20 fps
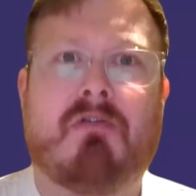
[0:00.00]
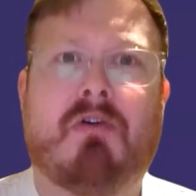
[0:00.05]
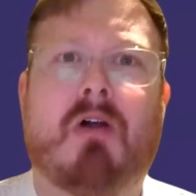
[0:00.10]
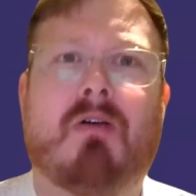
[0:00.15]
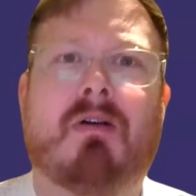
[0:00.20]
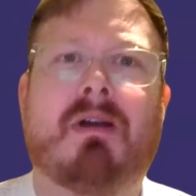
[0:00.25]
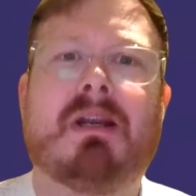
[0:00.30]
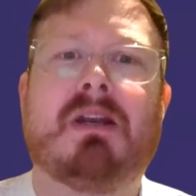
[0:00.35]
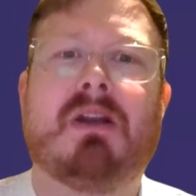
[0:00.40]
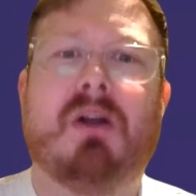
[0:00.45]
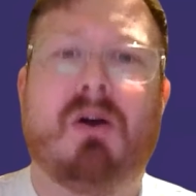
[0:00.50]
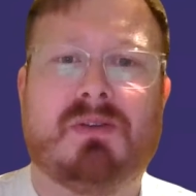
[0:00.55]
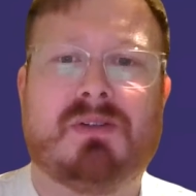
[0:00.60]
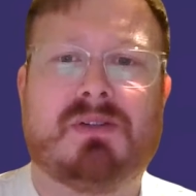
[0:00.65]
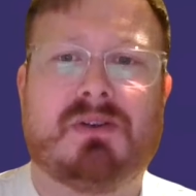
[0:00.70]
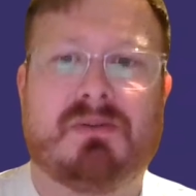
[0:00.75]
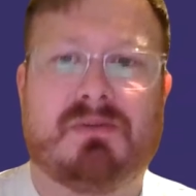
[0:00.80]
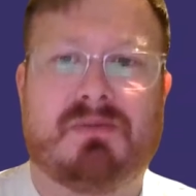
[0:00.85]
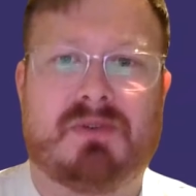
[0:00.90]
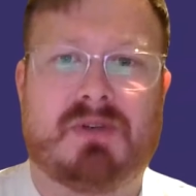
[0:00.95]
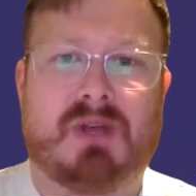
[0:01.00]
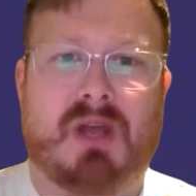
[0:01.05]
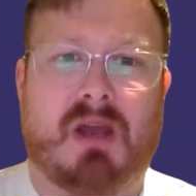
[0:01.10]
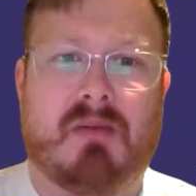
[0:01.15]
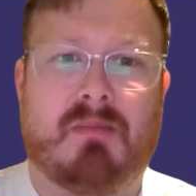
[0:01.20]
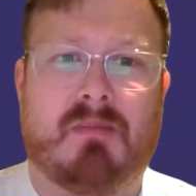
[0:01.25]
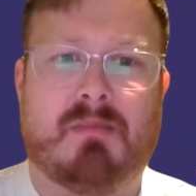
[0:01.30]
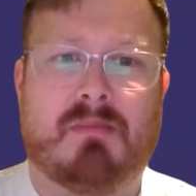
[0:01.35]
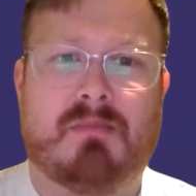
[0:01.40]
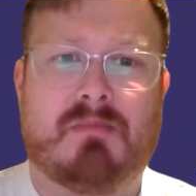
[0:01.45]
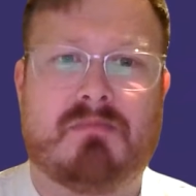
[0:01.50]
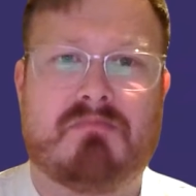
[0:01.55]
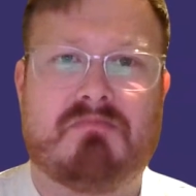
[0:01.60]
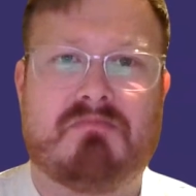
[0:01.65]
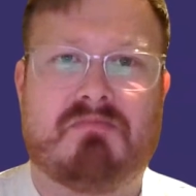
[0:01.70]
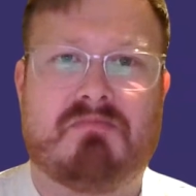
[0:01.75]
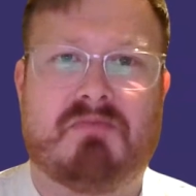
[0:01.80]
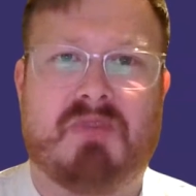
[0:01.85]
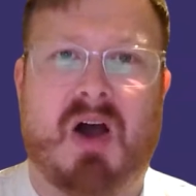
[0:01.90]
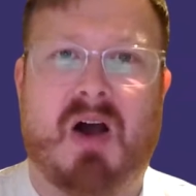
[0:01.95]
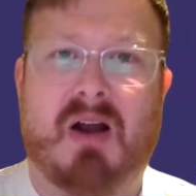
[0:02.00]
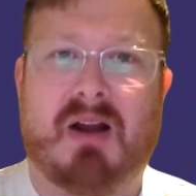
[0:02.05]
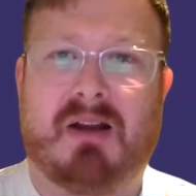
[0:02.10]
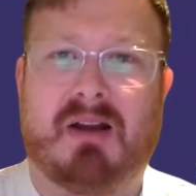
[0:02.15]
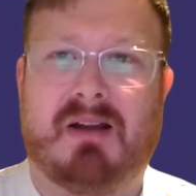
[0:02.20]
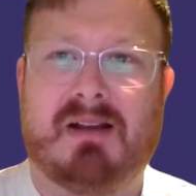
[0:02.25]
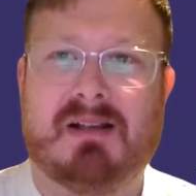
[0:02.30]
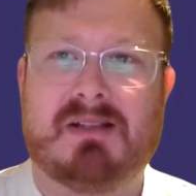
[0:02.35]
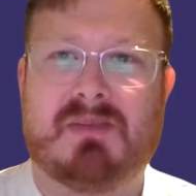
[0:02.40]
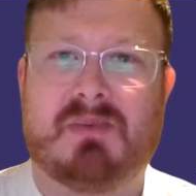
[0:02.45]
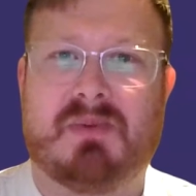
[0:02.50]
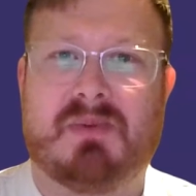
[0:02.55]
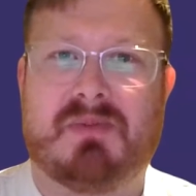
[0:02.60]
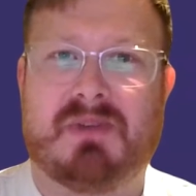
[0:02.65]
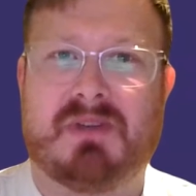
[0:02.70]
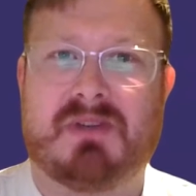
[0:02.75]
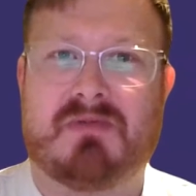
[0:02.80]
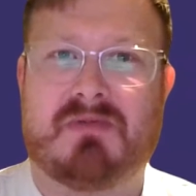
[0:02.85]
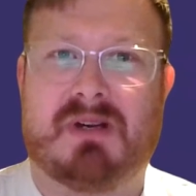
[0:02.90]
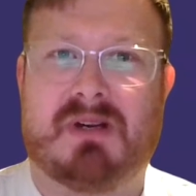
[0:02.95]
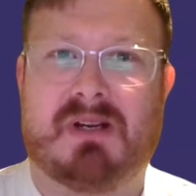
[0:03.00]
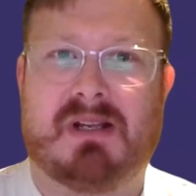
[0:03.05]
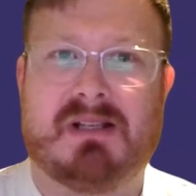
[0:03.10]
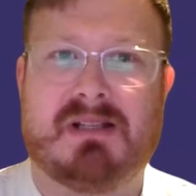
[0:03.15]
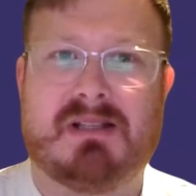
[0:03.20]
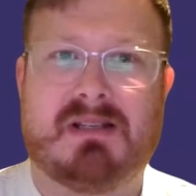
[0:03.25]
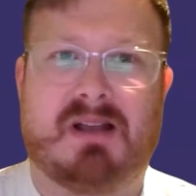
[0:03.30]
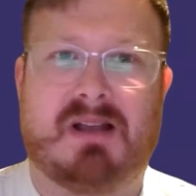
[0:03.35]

are a lot of highlights with this release.